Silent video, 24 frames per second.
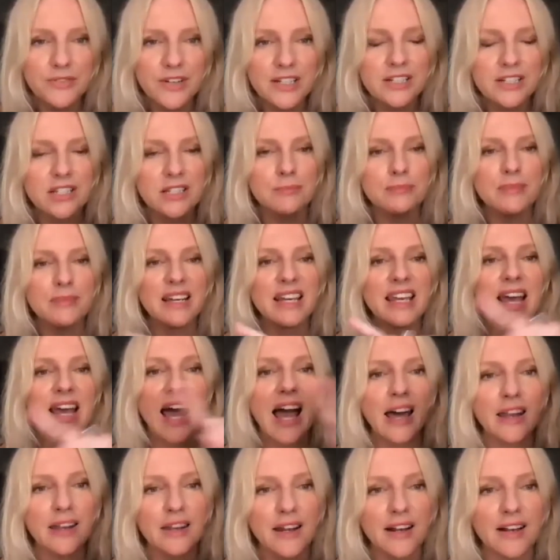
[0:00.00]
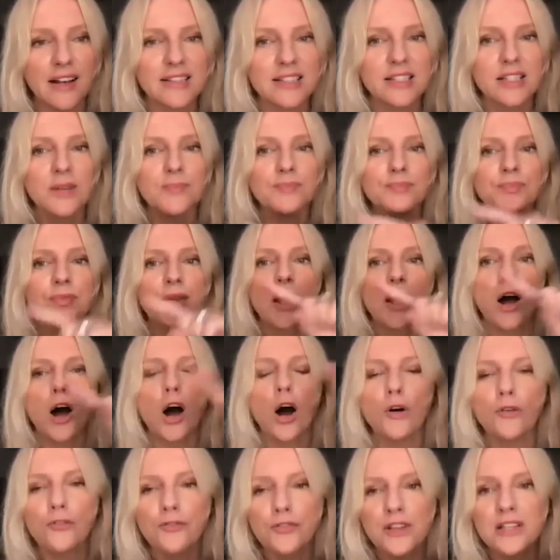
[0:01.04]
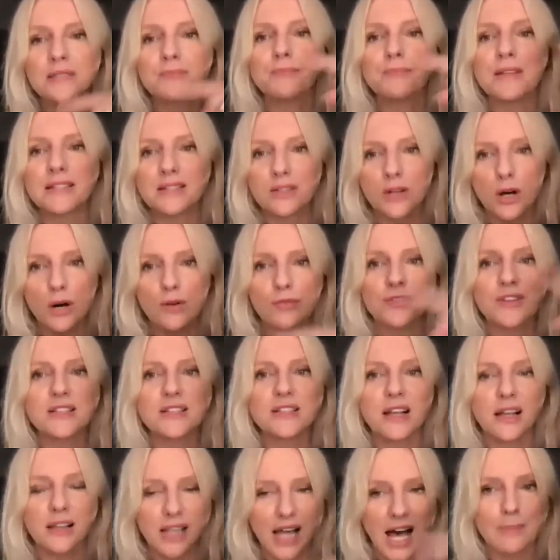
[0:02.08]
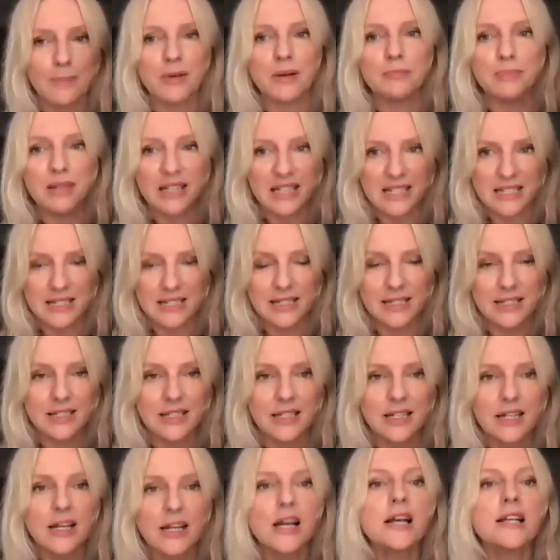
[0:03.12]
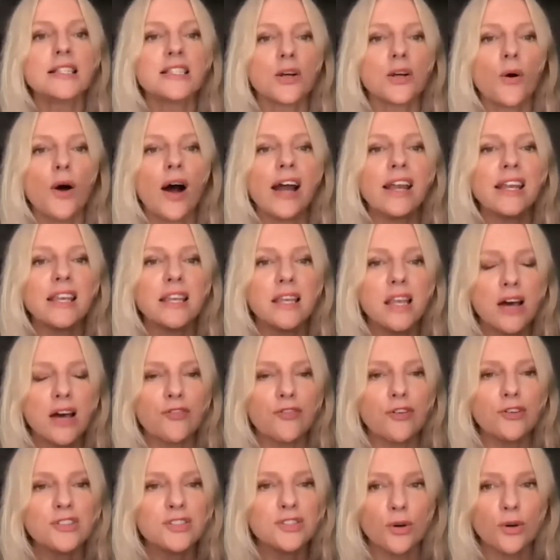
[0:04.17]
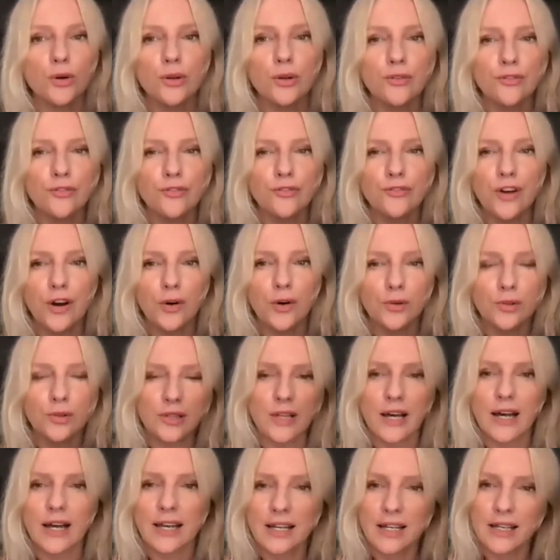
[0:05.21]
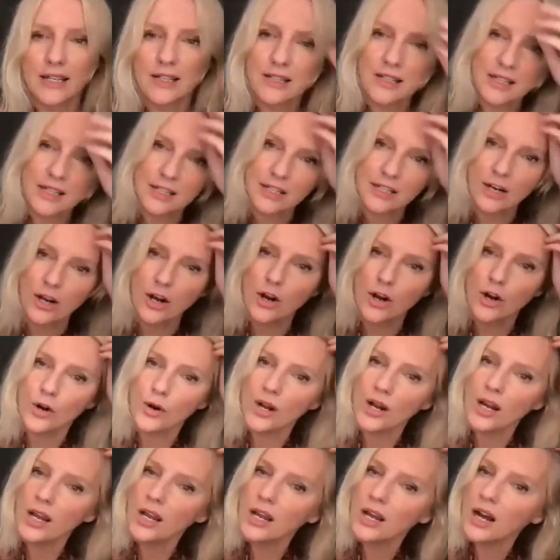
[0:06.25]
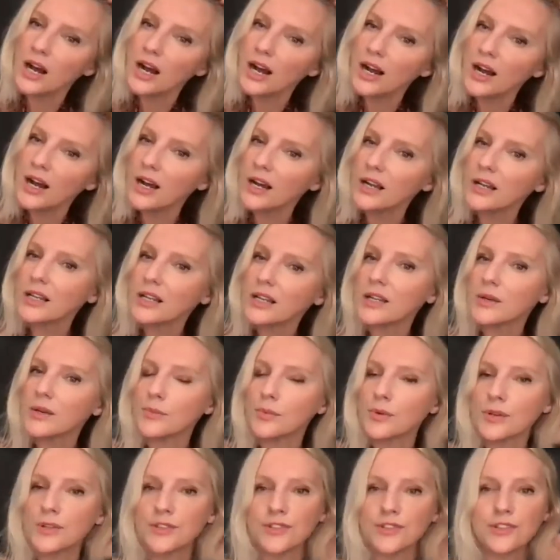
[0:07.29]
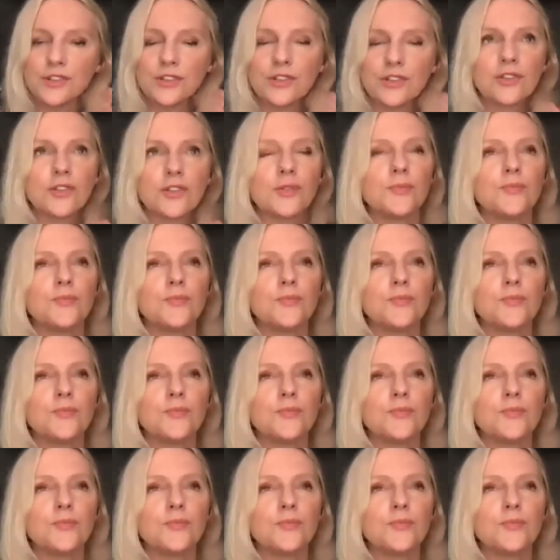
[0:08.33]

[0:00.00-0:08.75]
to the mechanics of this glamour biz. So I never sort of felt like, it was